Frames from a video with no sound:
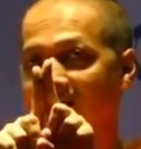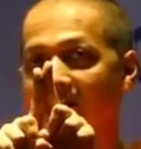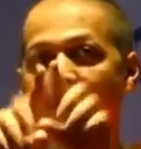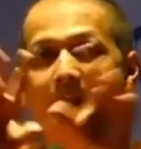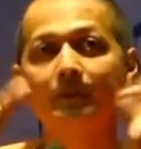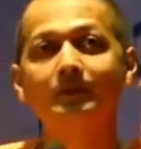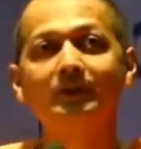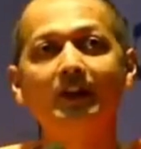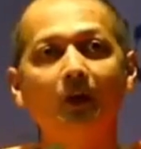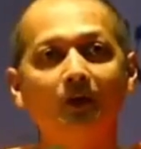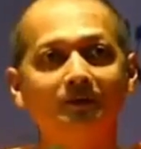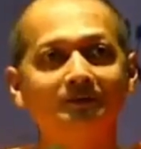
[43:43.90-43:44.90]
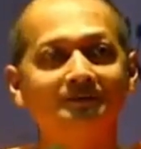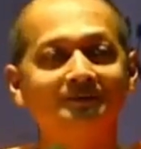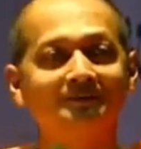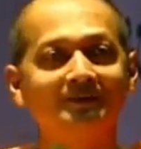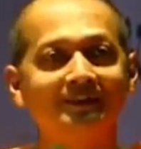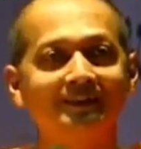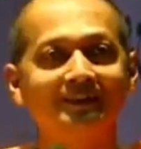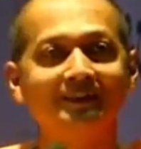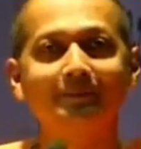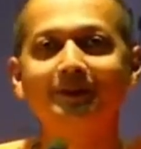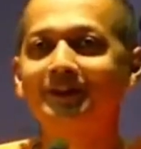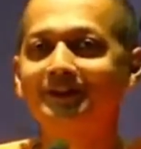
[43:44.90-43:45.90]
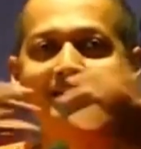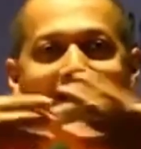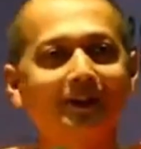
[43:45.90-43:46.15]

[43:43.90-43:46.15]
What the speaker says: it becomes 0 because they